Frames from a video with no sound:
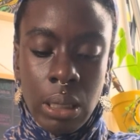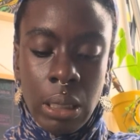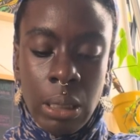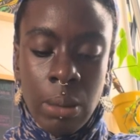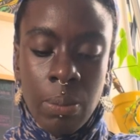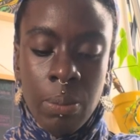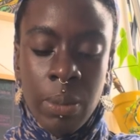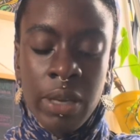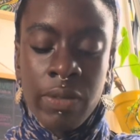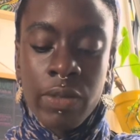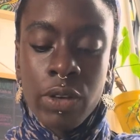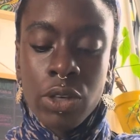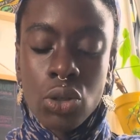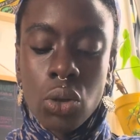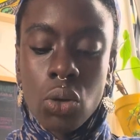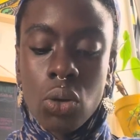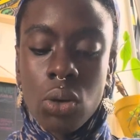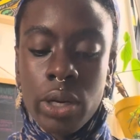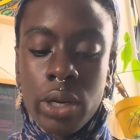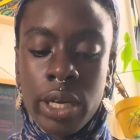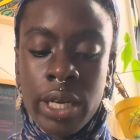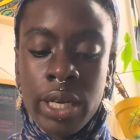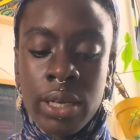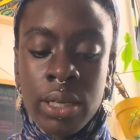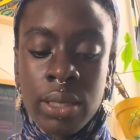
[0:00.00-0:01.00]
be
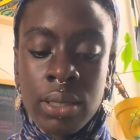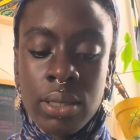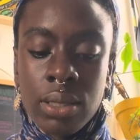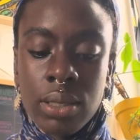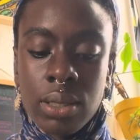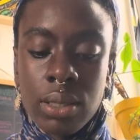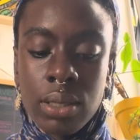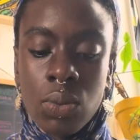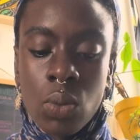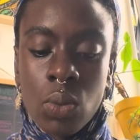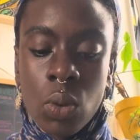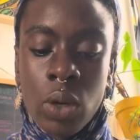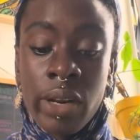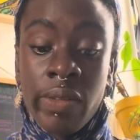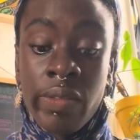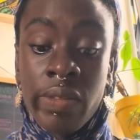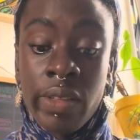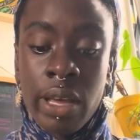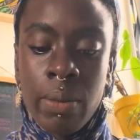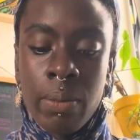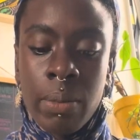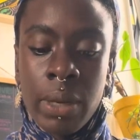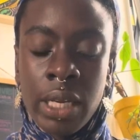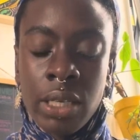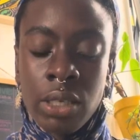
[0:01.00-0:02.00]
victorious, whatever
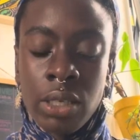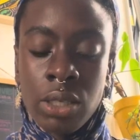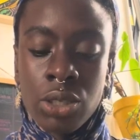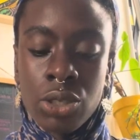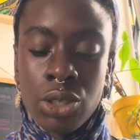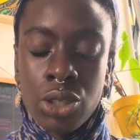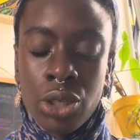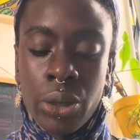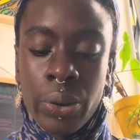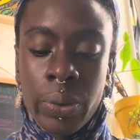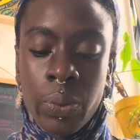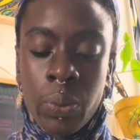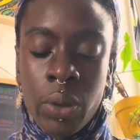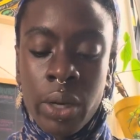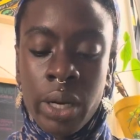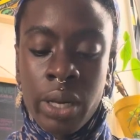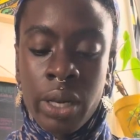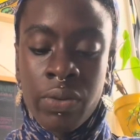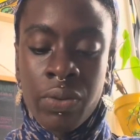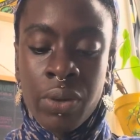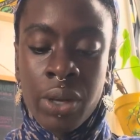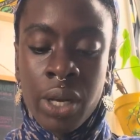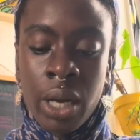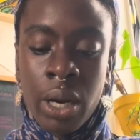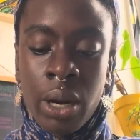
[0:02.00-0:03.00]
that means to you in
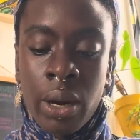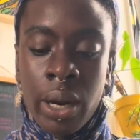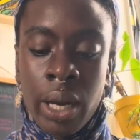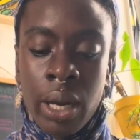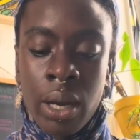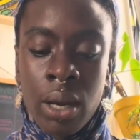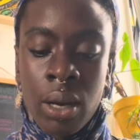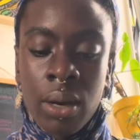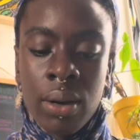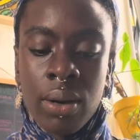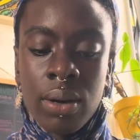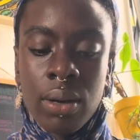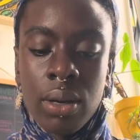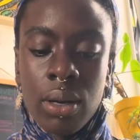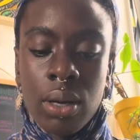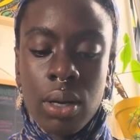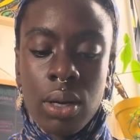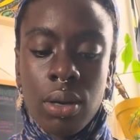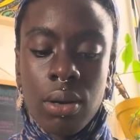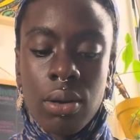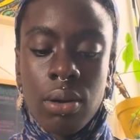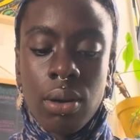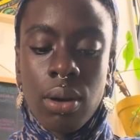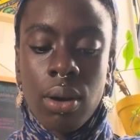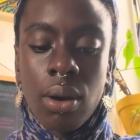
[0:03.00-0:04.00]
whatever area
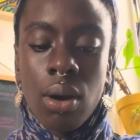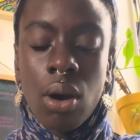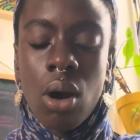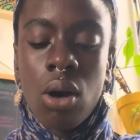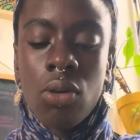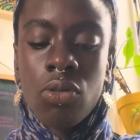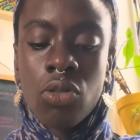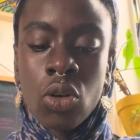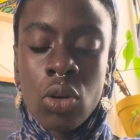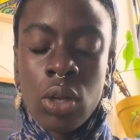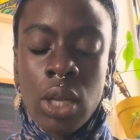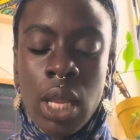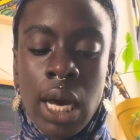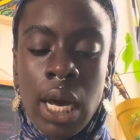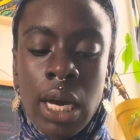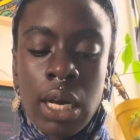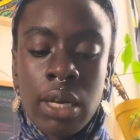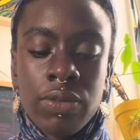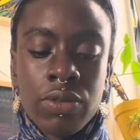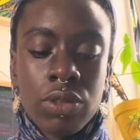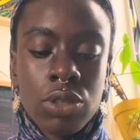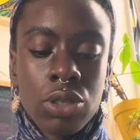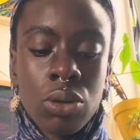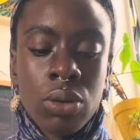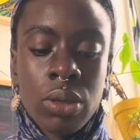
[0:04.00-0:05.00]
of your life.
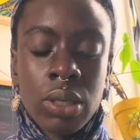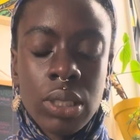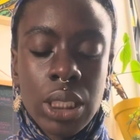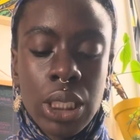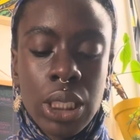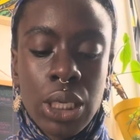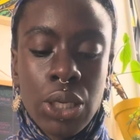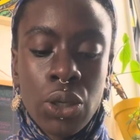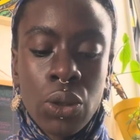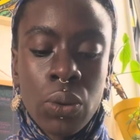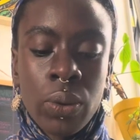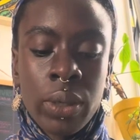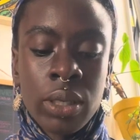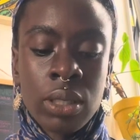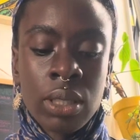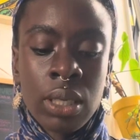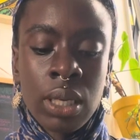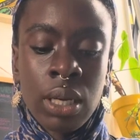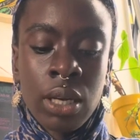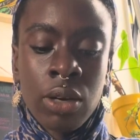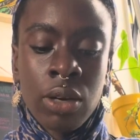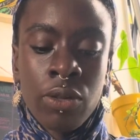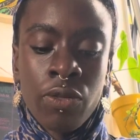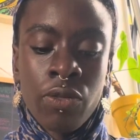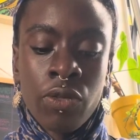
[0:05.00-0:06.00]
So continuing
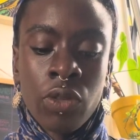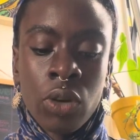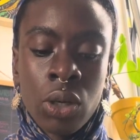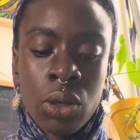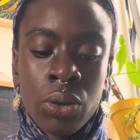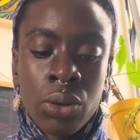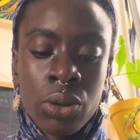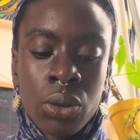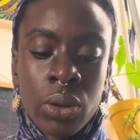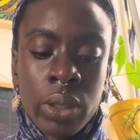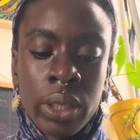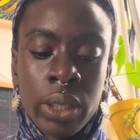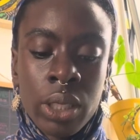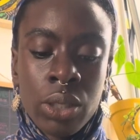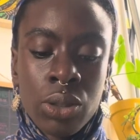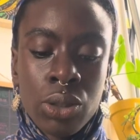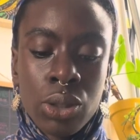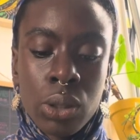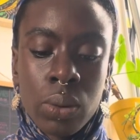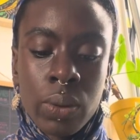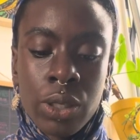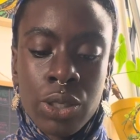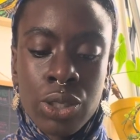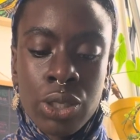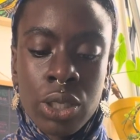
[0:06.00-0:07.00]
to follow your
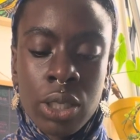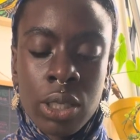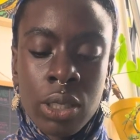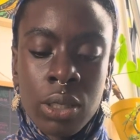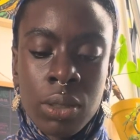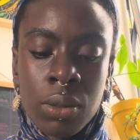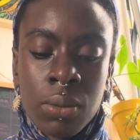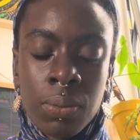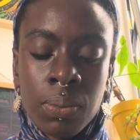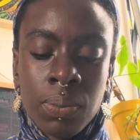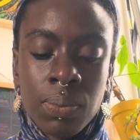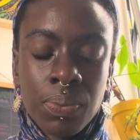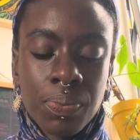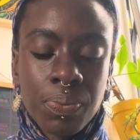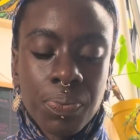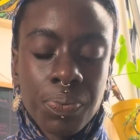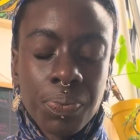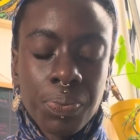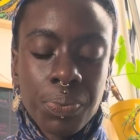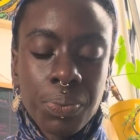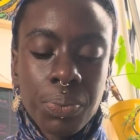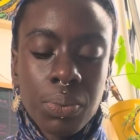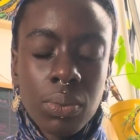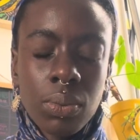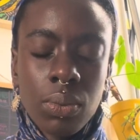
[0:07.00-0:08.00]
intuition,
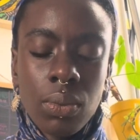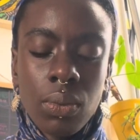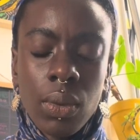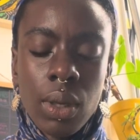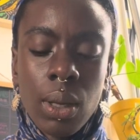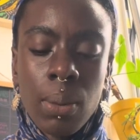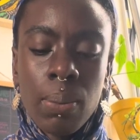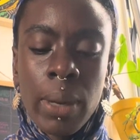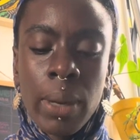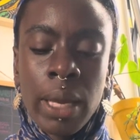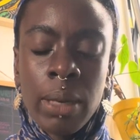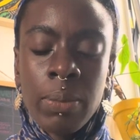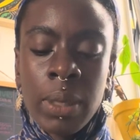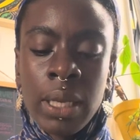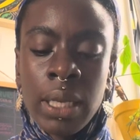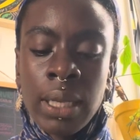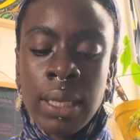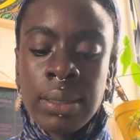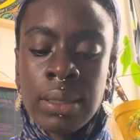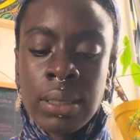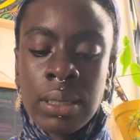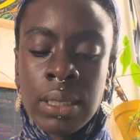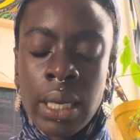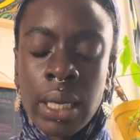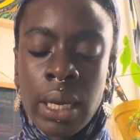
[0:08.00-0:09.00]
maybe
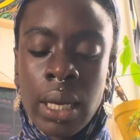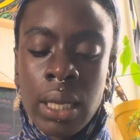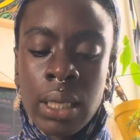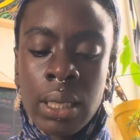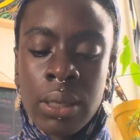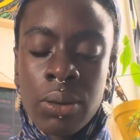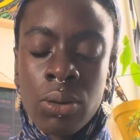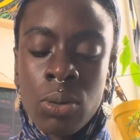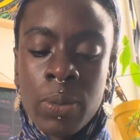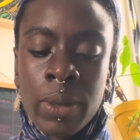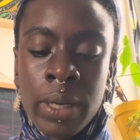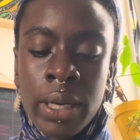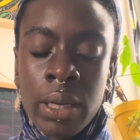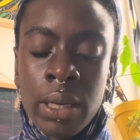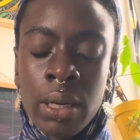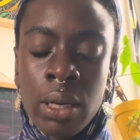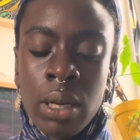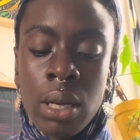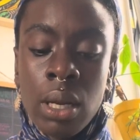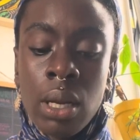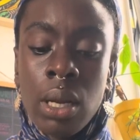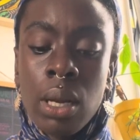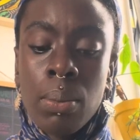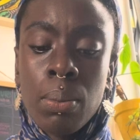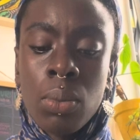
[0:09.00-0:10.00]
listening a little bit
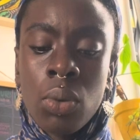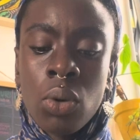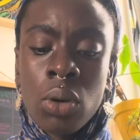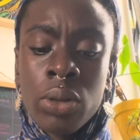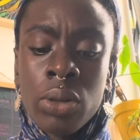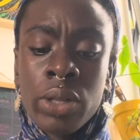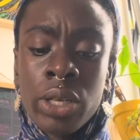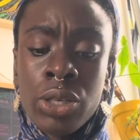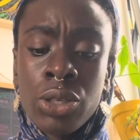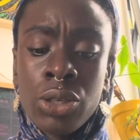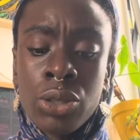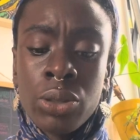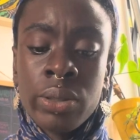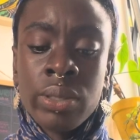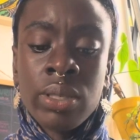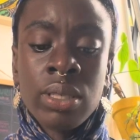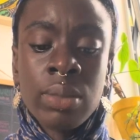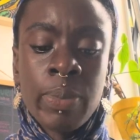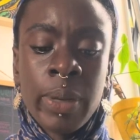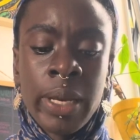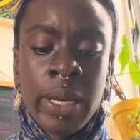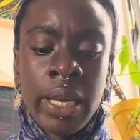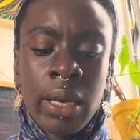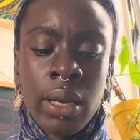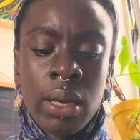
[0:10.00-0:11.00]
more than you
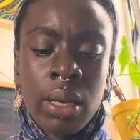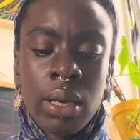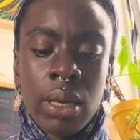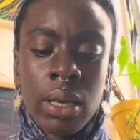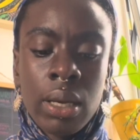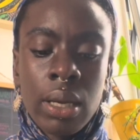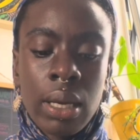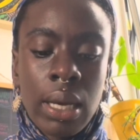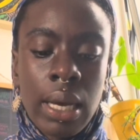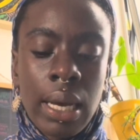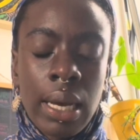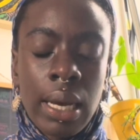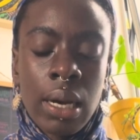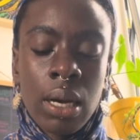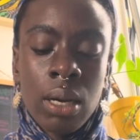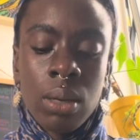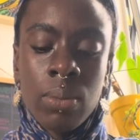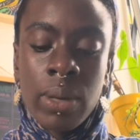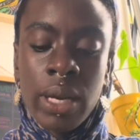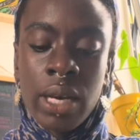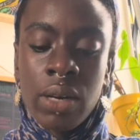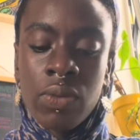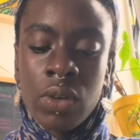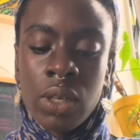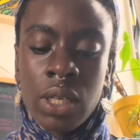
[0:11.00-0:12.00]
speak,
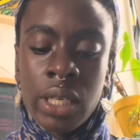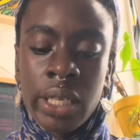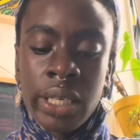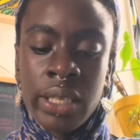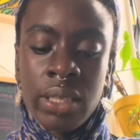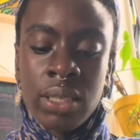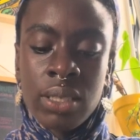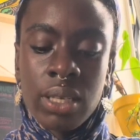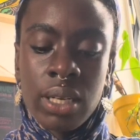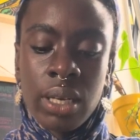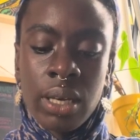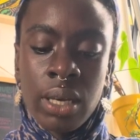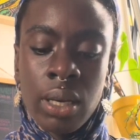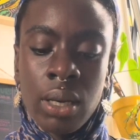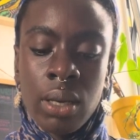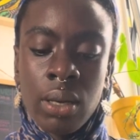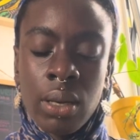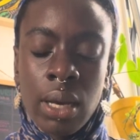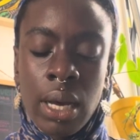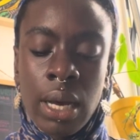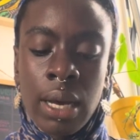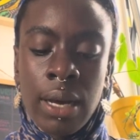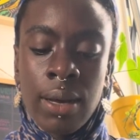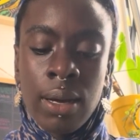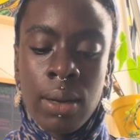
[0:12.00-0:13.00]
and releasing
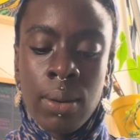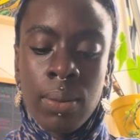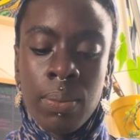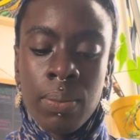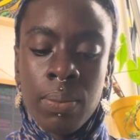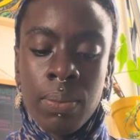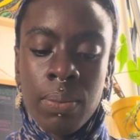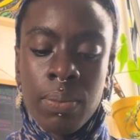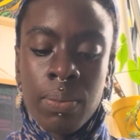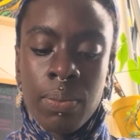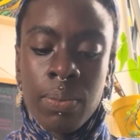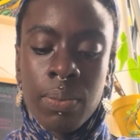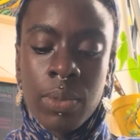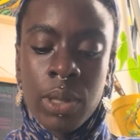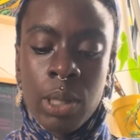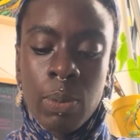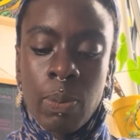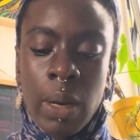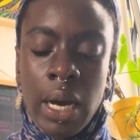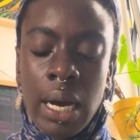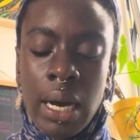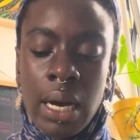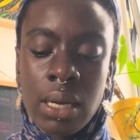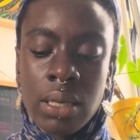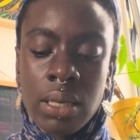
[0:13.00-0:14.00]
the
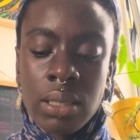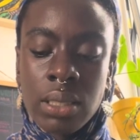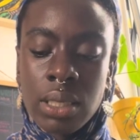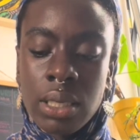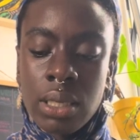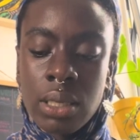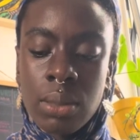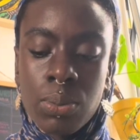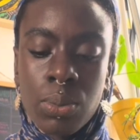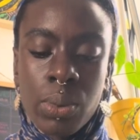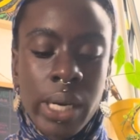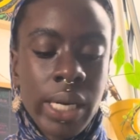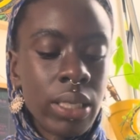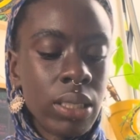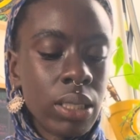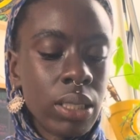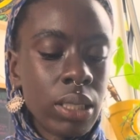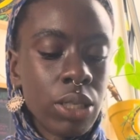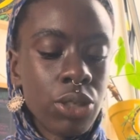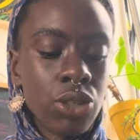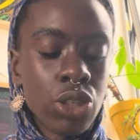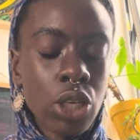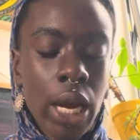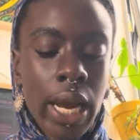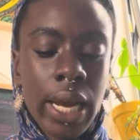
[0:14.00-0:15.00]
past and embracing
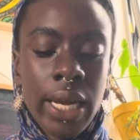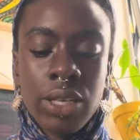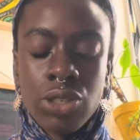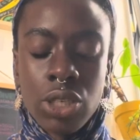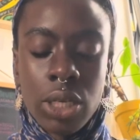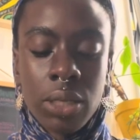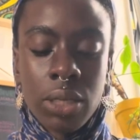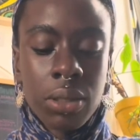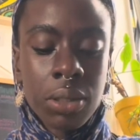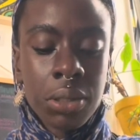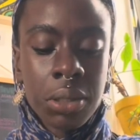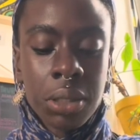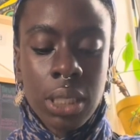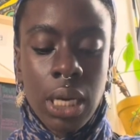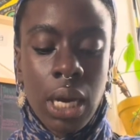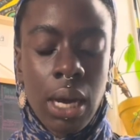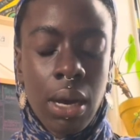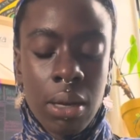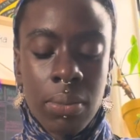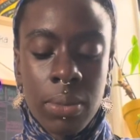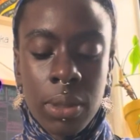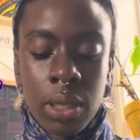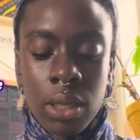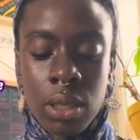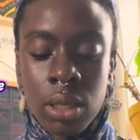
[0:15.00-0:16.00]
change at this
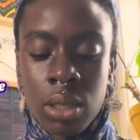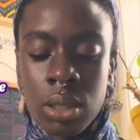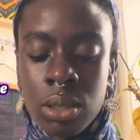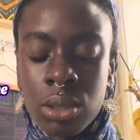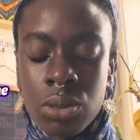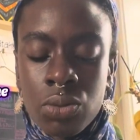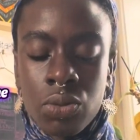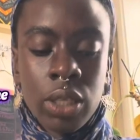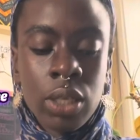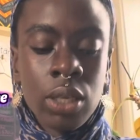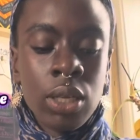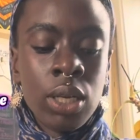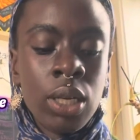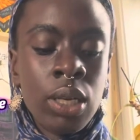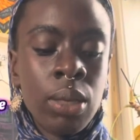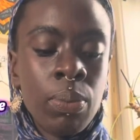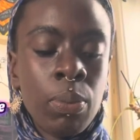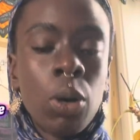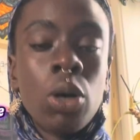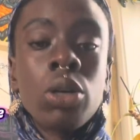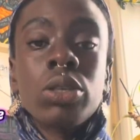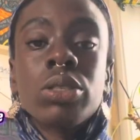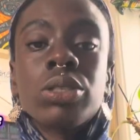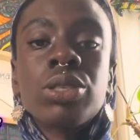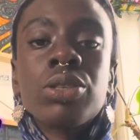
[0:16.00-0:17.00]
time is really
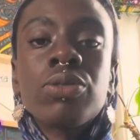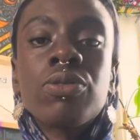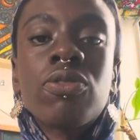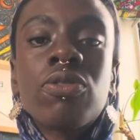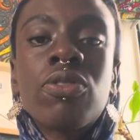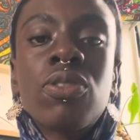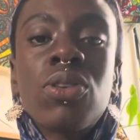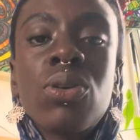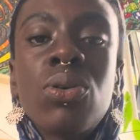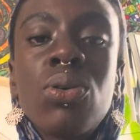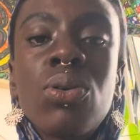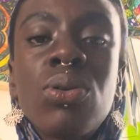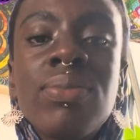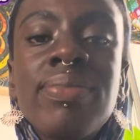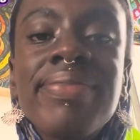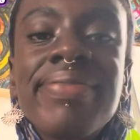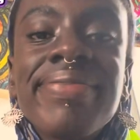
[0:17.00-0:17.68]
positive for you.